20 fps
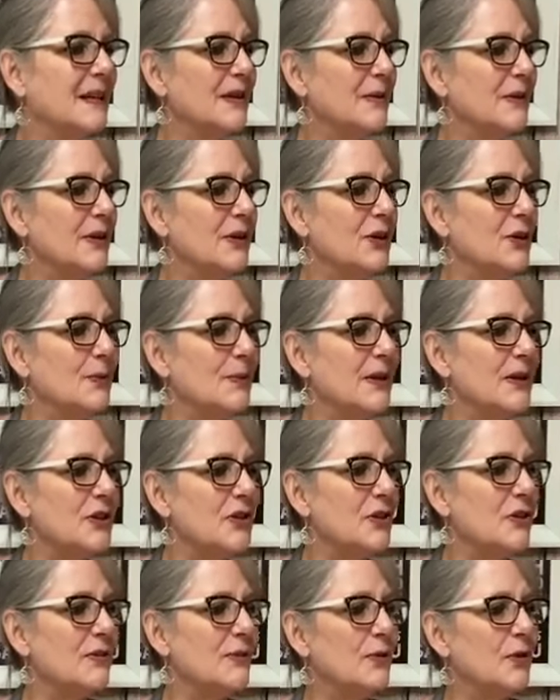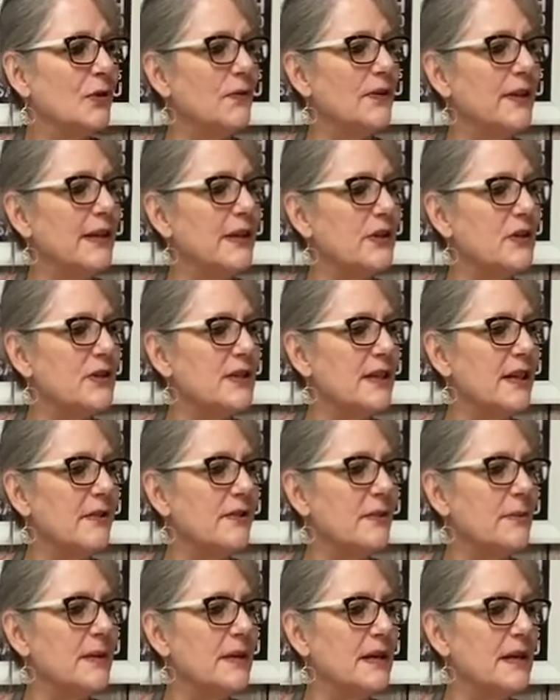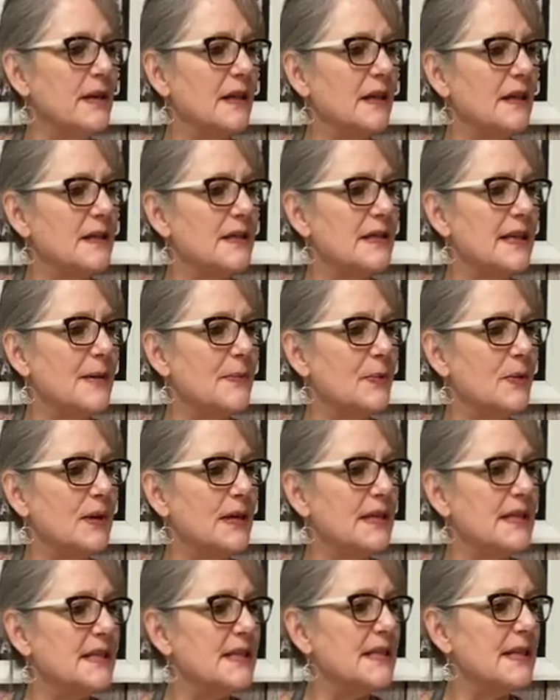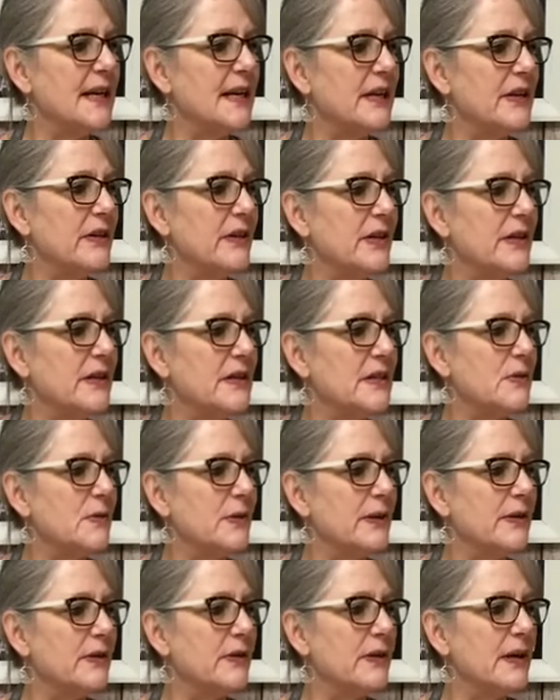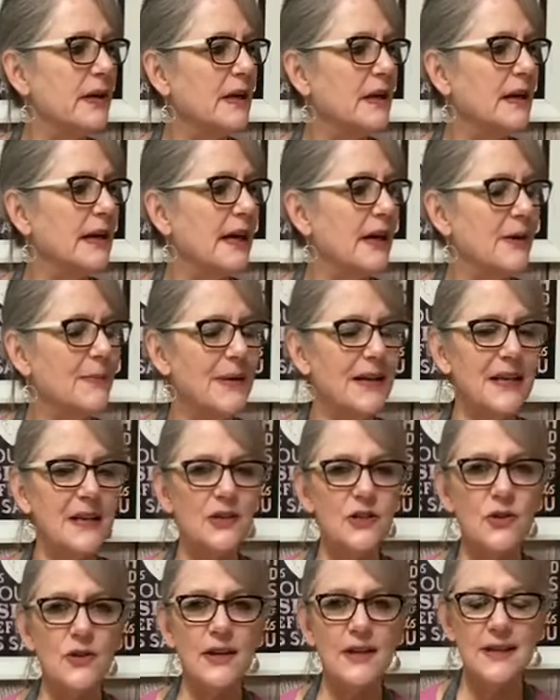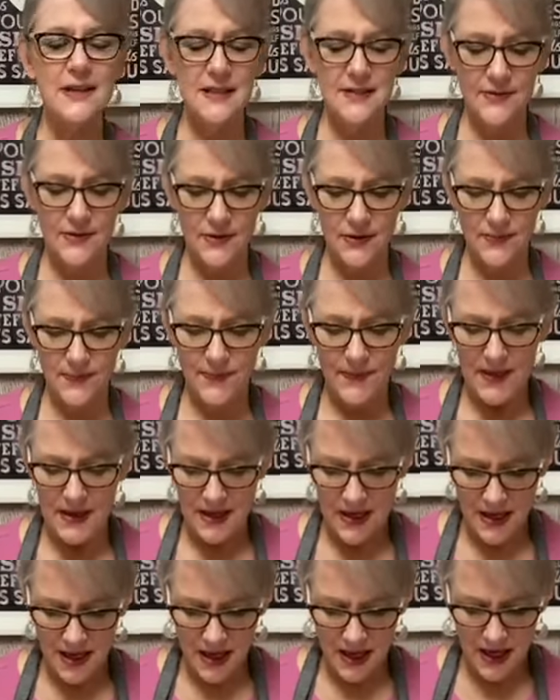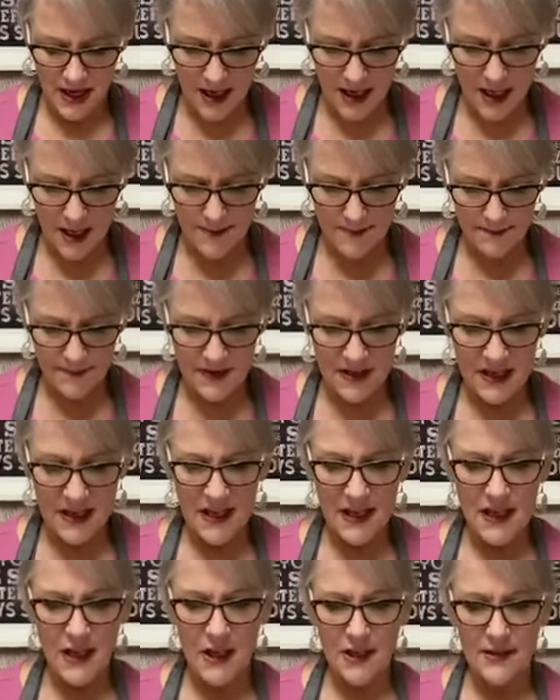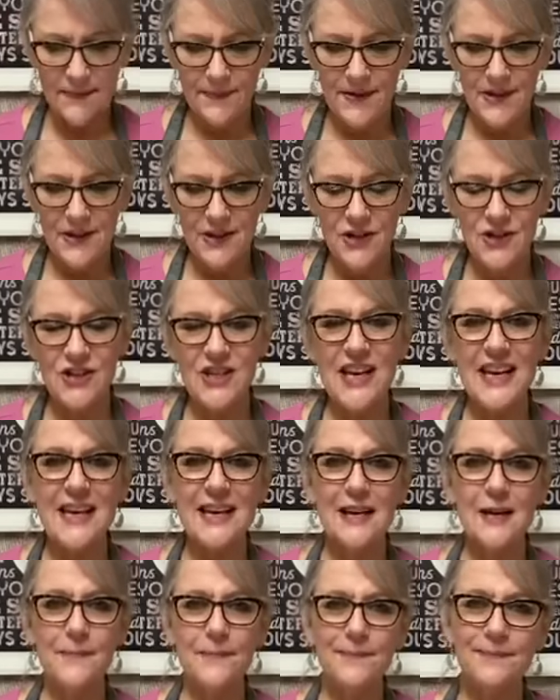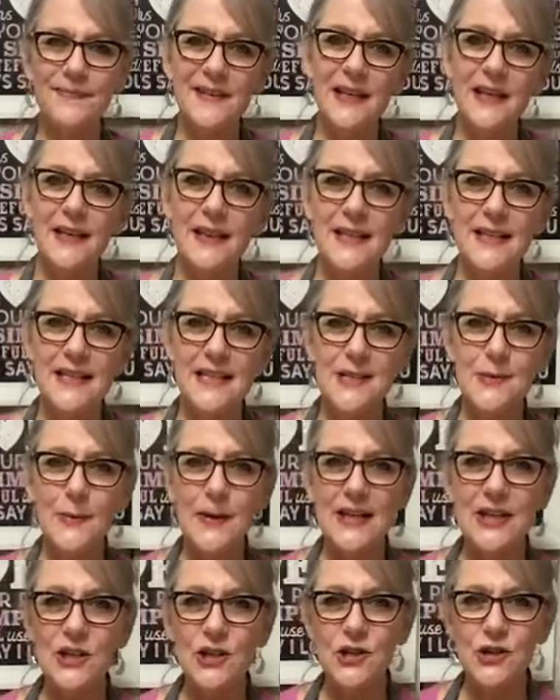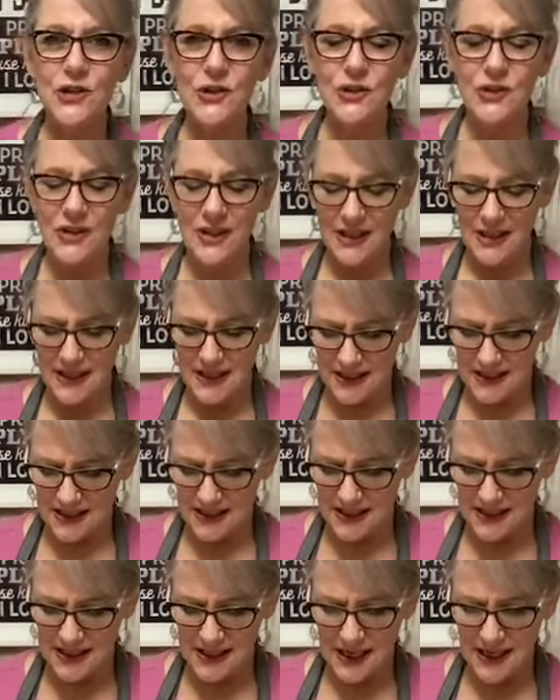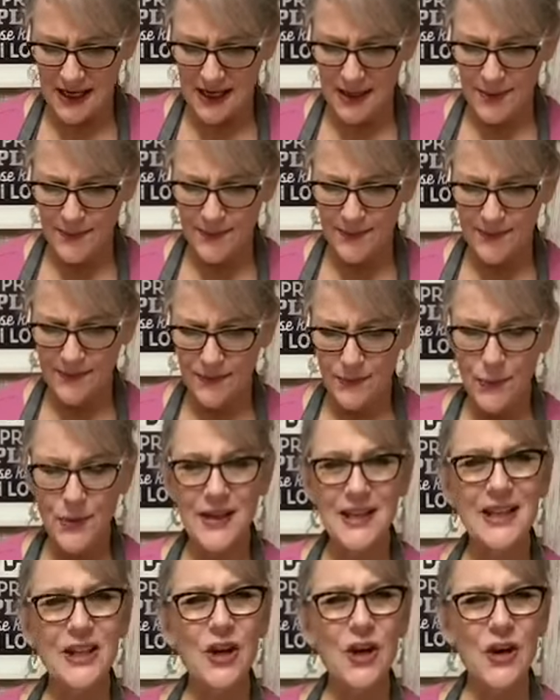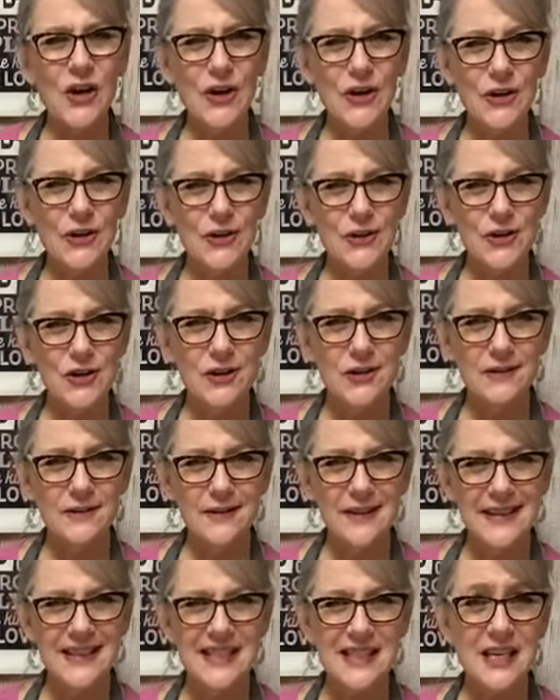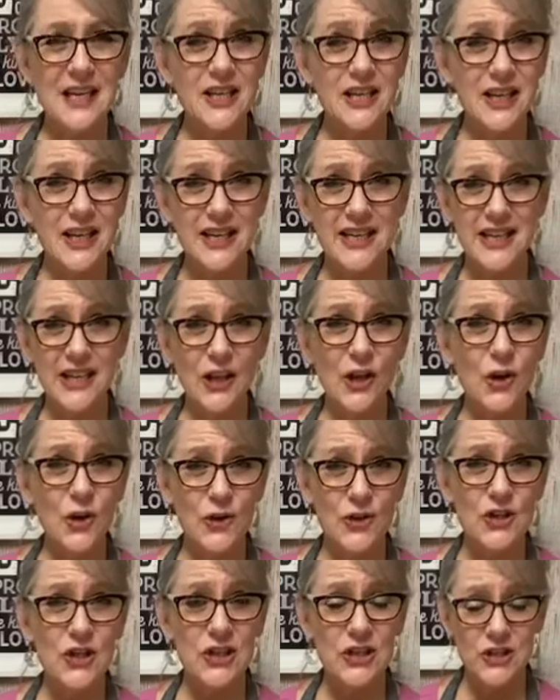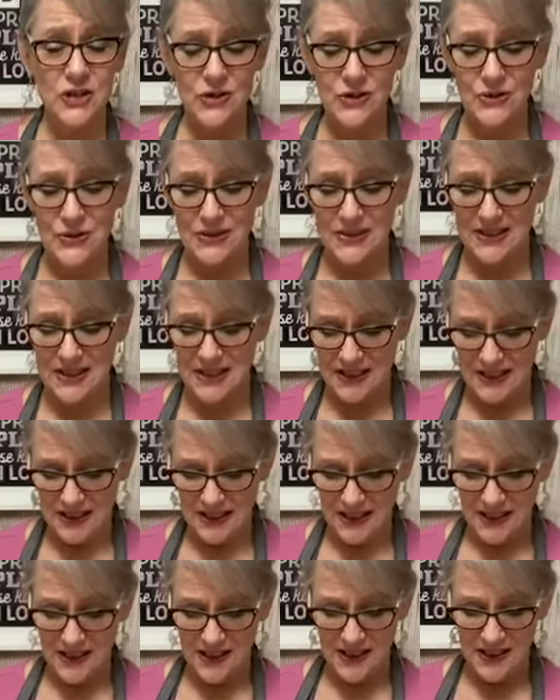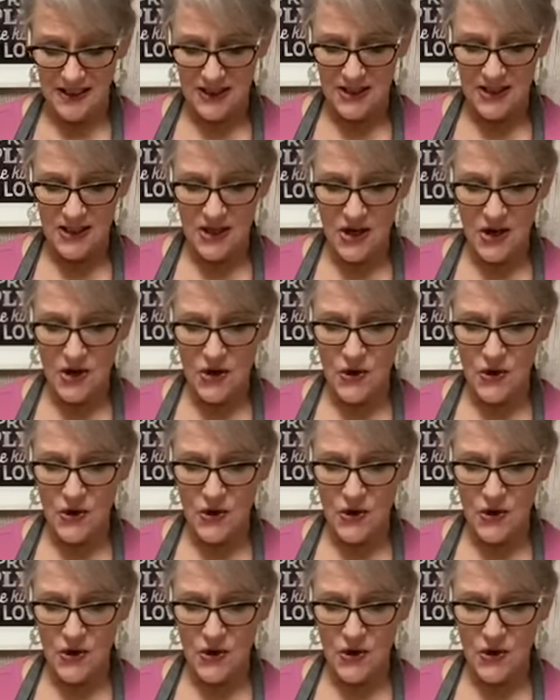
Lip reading: And you measured 4 fingers down to the neck. Is that pretty standard? I was wondering how to make a transfer. Oh, Jane, this sweatshirt is pretty large. It's a large adult. So